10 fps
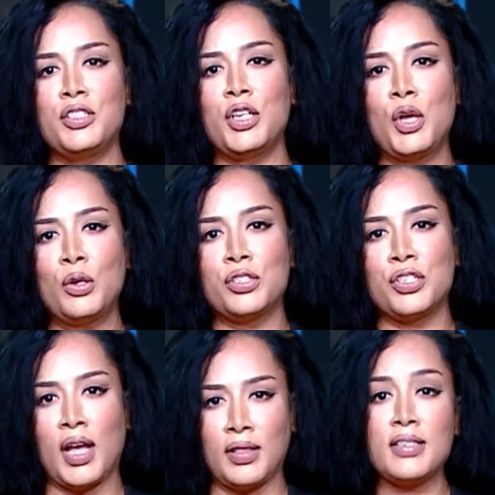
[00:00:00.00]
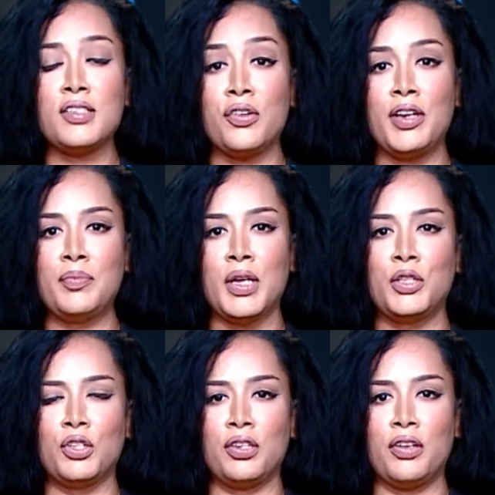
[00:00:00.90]
Indian Ocean and the serene
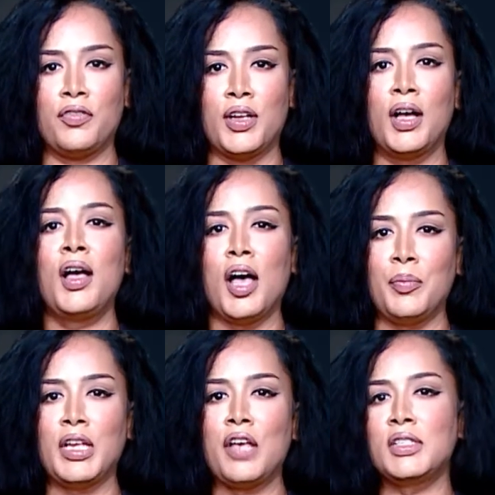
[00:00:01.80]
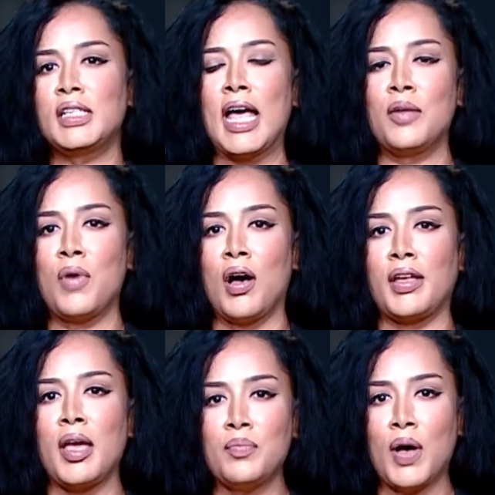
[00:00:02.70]
Bentota River, a beloved
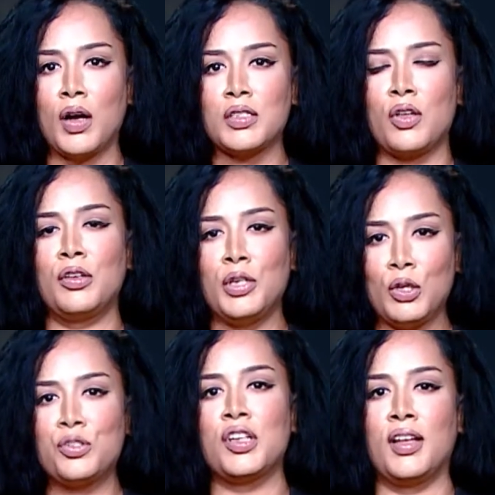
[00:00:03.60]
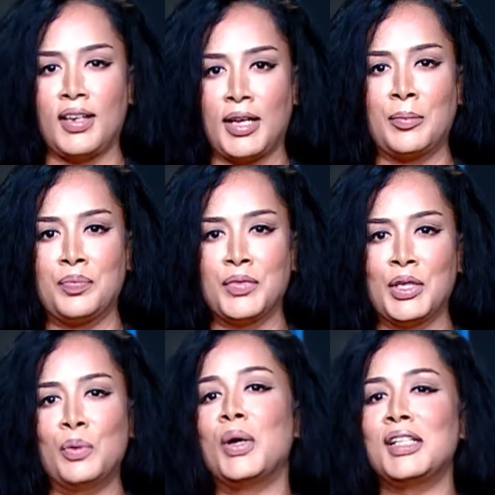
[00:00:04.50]
landmark embarks on a new journey.
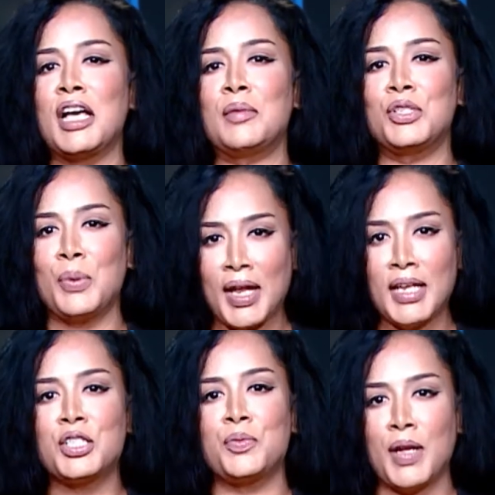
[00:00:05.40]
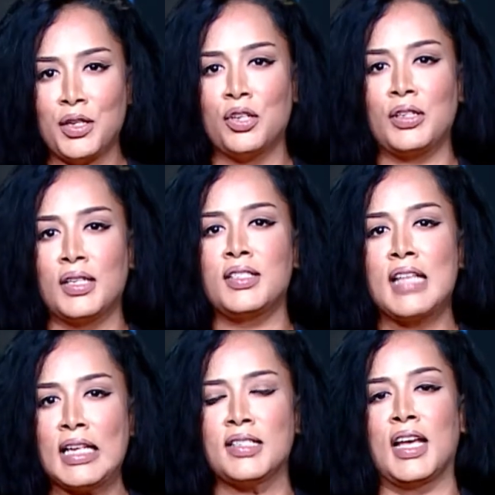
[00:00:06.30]
Welcome to NH Bentota
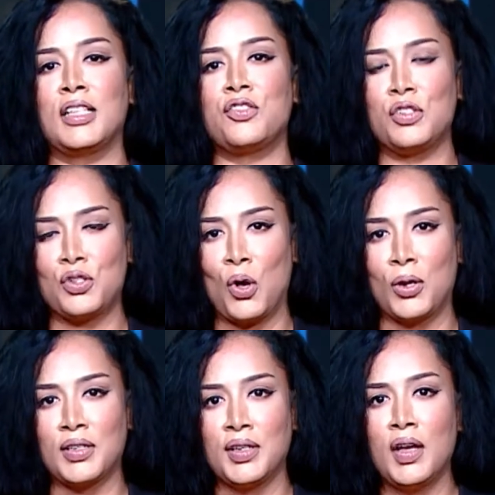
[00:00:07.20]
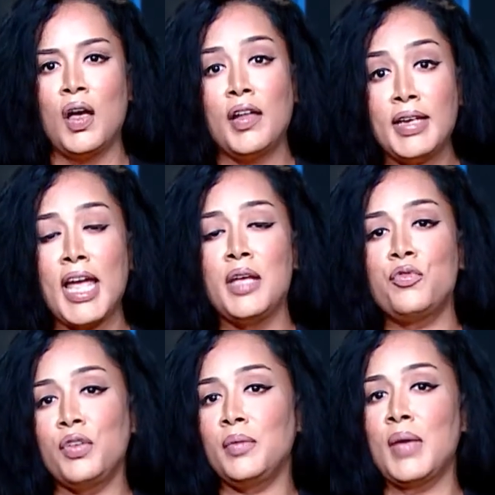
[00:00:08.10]
Say Sands Resort, a name
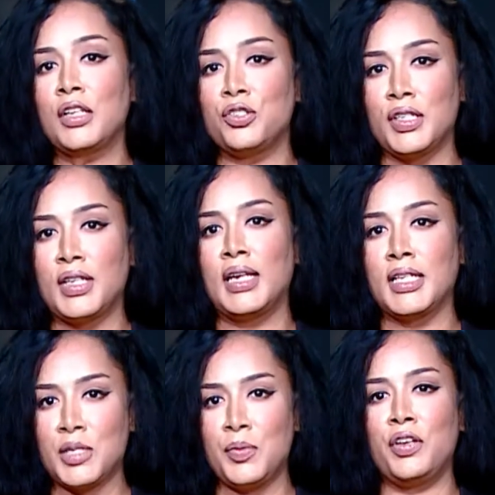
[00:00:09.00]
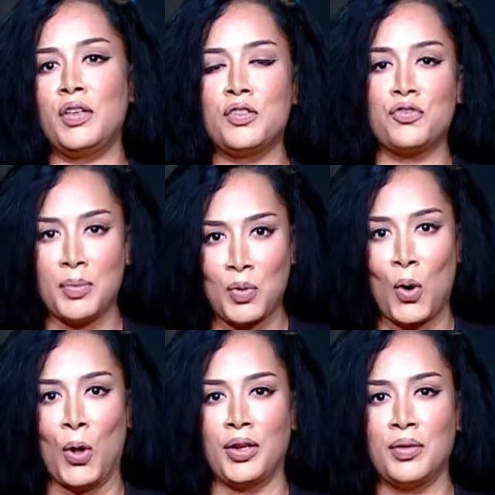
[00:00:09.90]
reimagined and experience
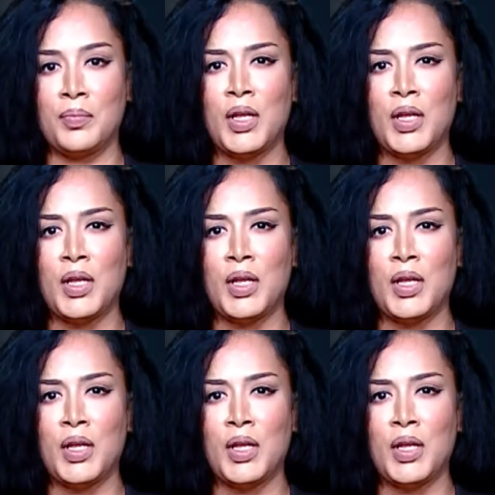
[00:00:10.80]
reborn.